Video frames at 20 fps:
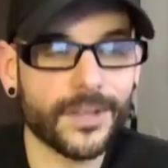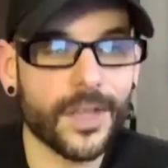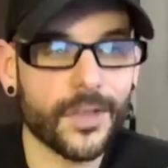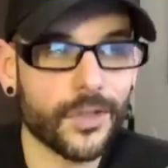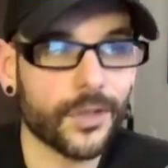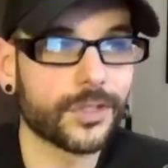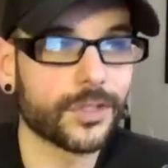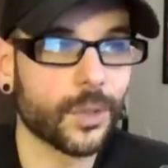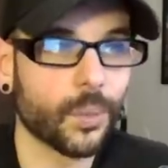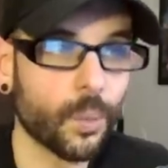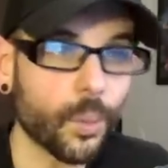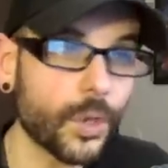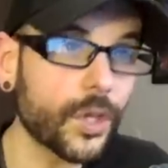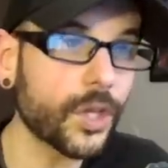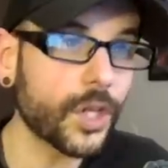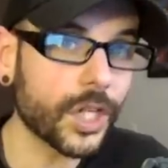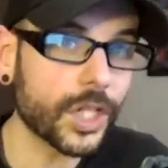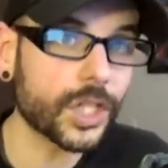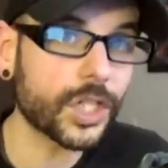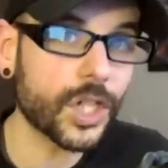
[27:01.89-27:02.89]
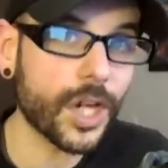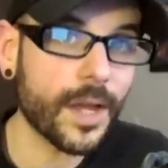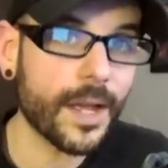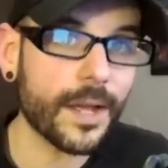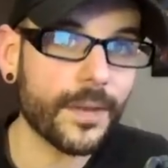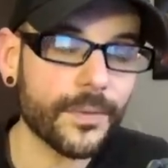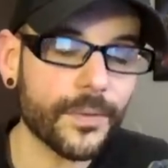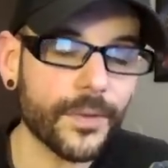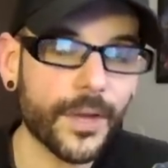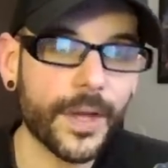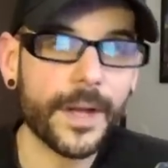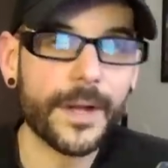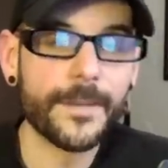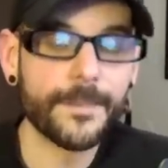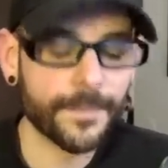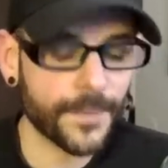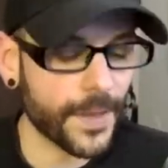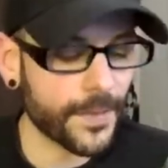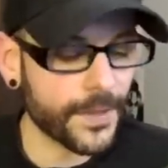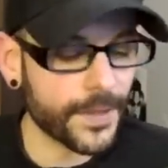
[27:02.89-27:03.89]
that there's a really good chance
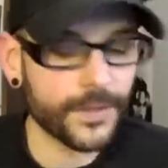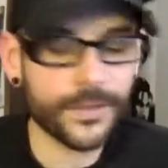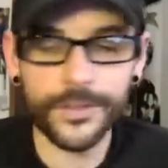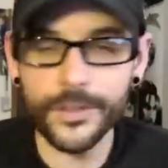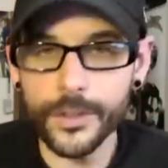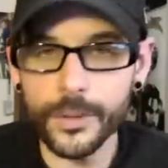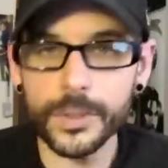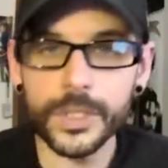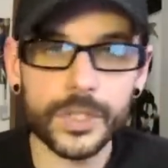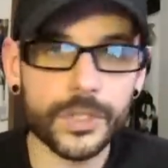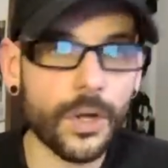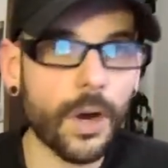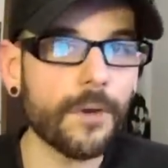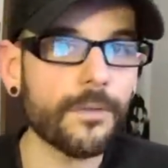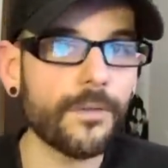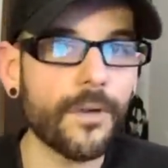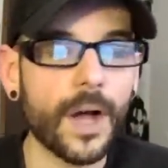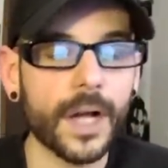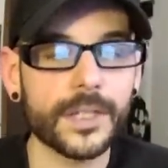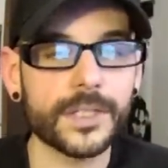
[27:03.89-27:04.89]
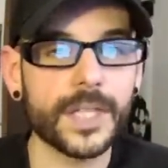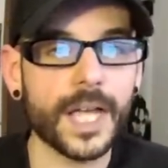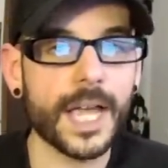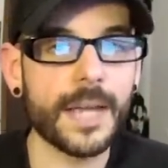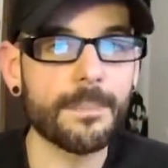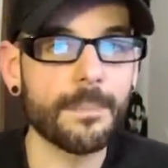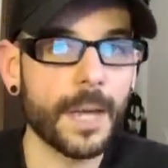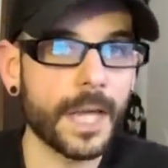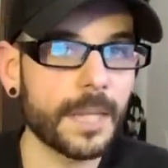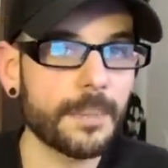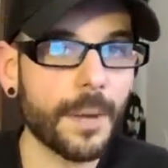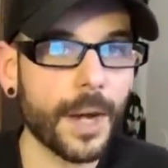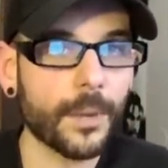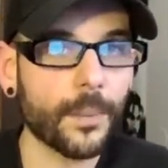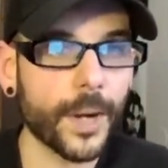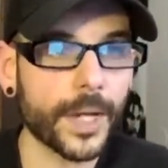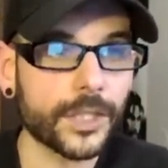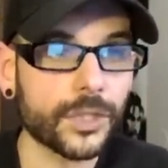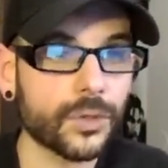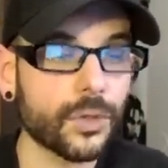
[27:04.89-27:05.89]
that this new Star Fox game made by
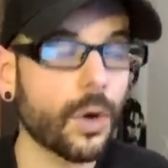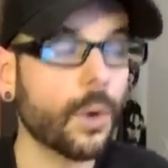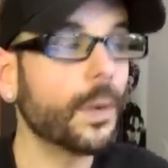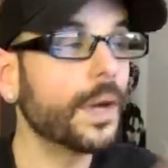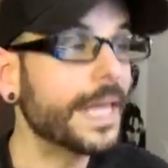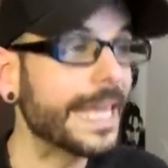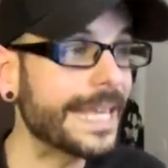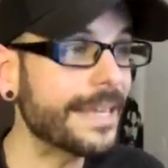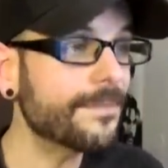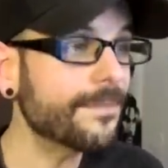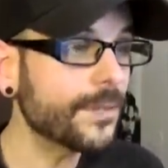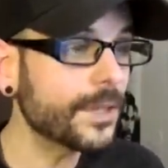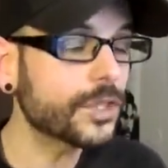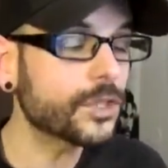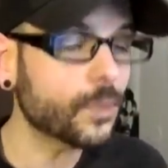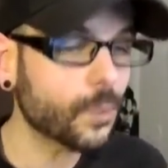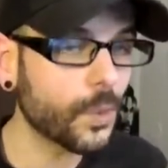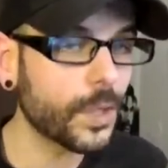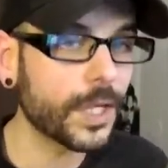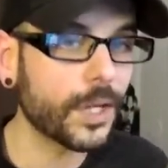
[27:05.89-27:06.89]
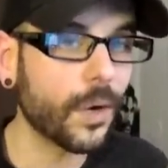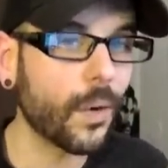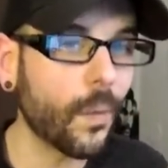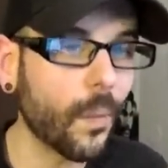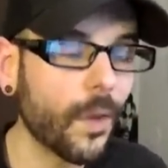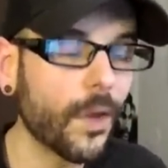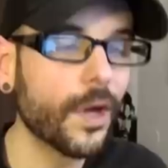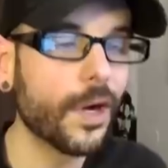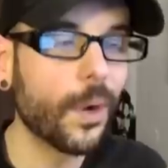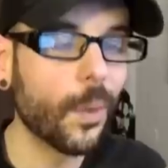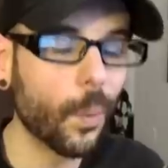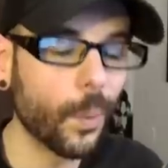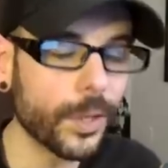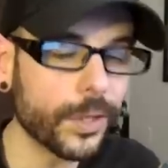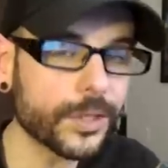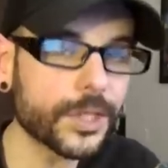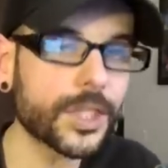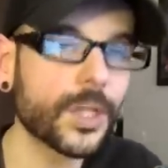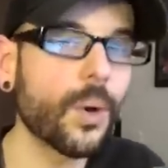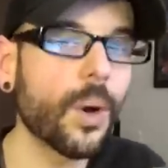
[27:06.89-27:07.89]
Retro, if it's real,
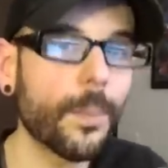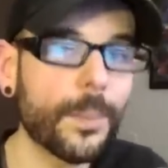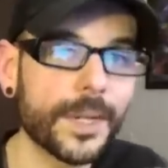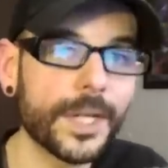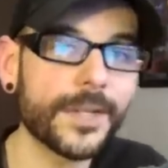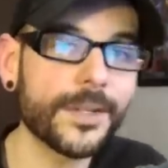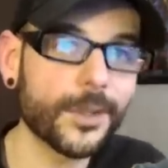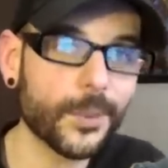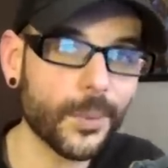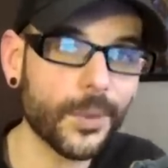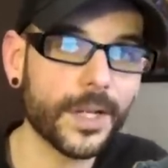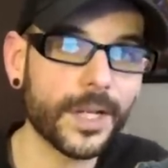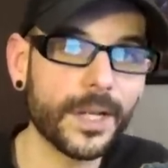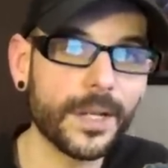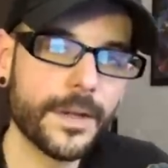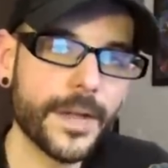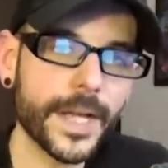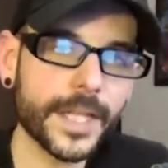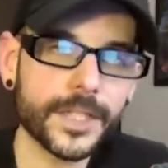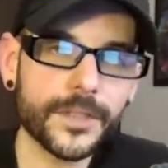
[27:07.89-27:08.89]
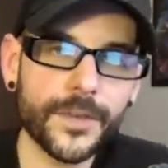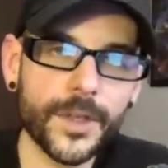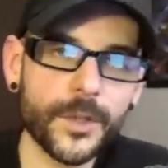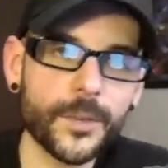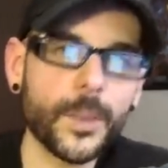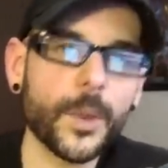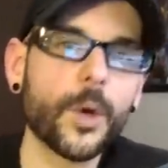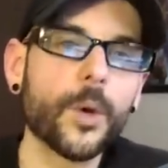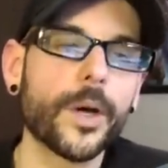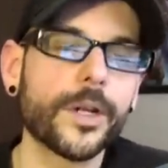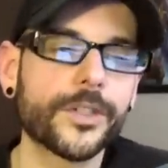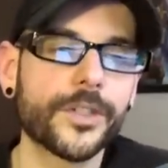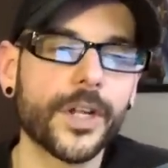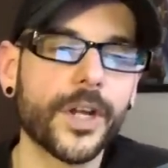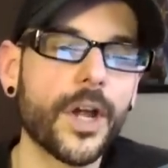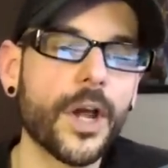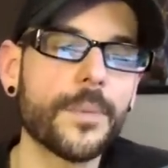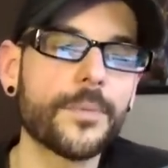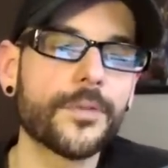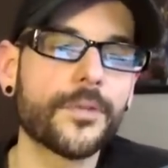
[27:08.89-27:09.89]
will show up at E3. Next Facebook question
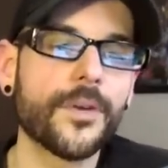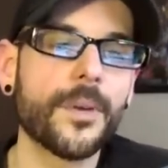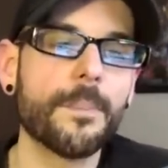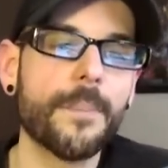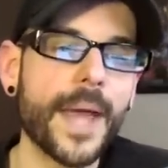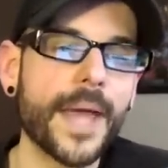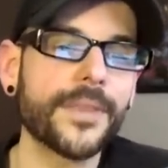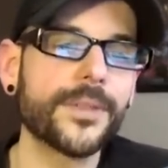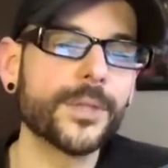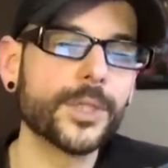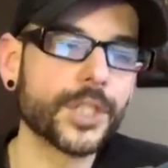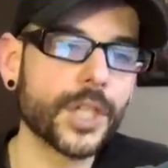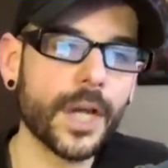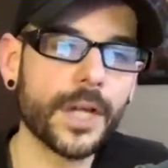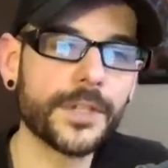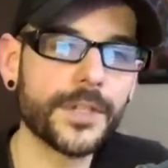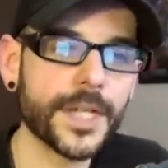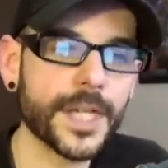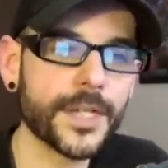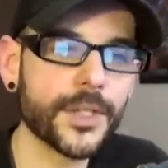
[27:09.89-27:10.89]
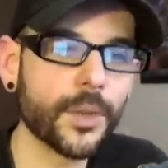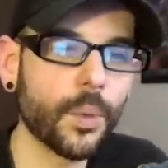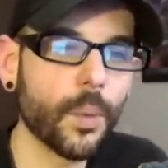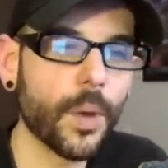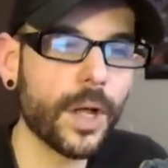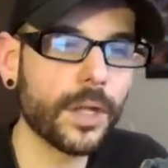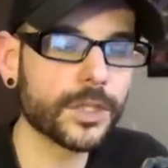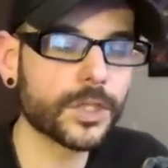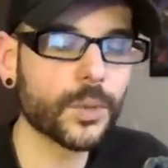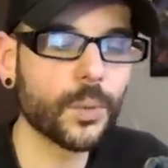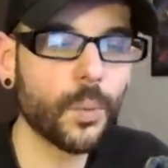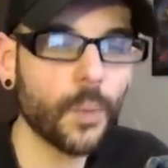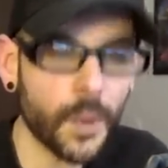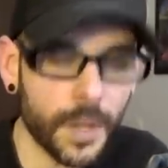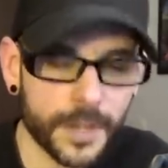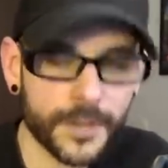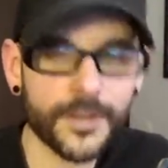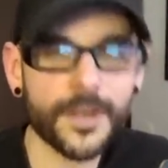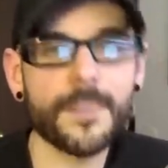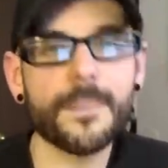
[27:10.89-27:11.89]
comes from Matthew John Daniel Welch.
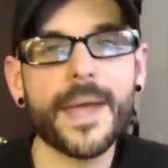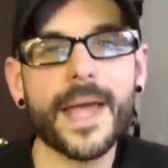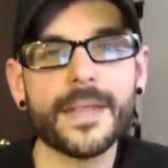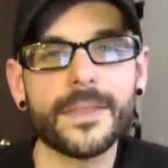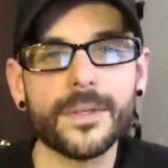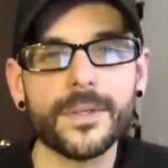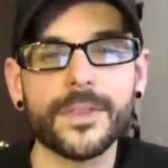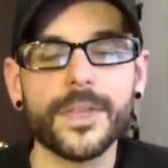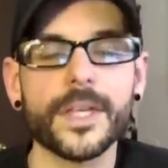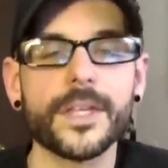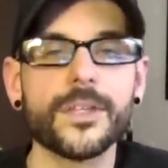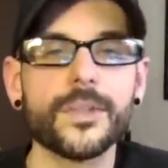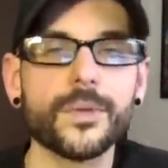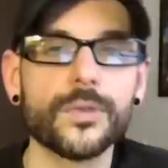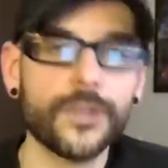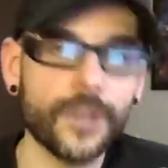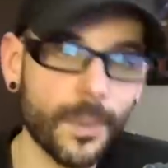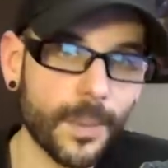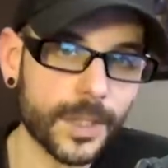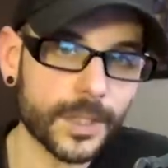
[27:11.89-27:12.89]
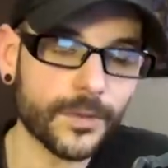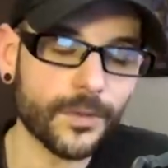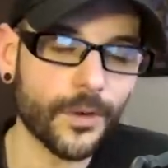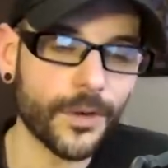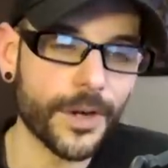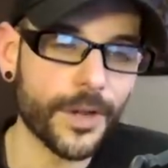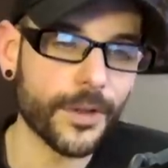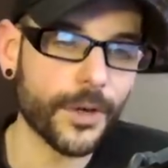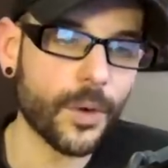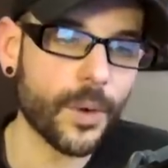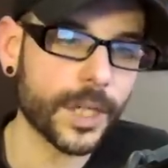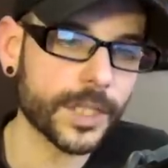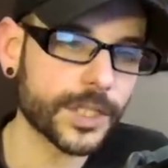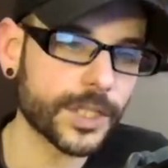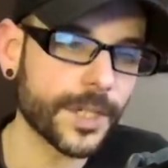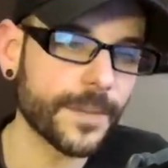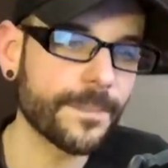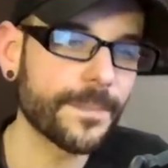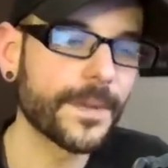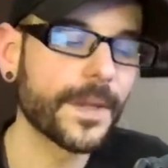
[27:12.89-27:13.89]
What is up, Matthew? Thank you so much for another
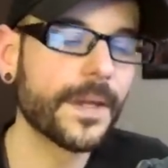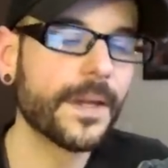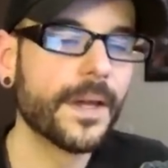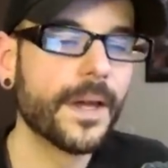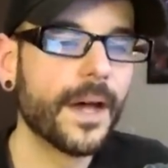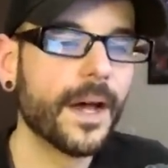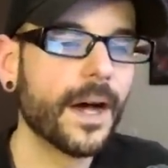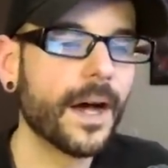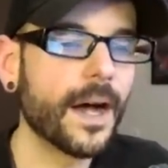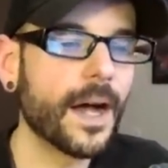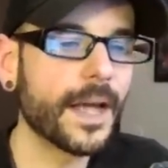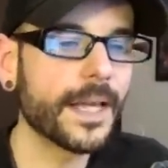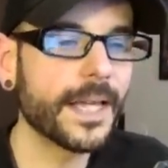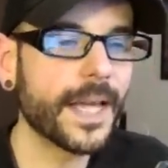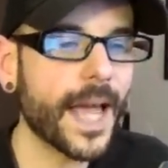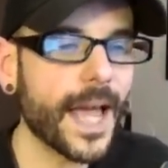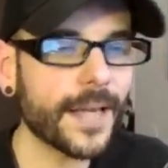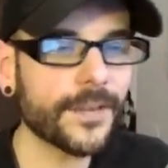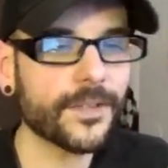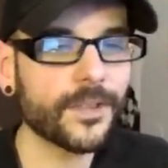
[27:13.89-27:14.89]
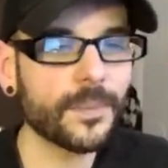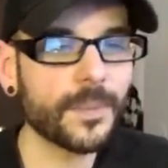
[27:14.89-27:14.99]
question. Uh, he asks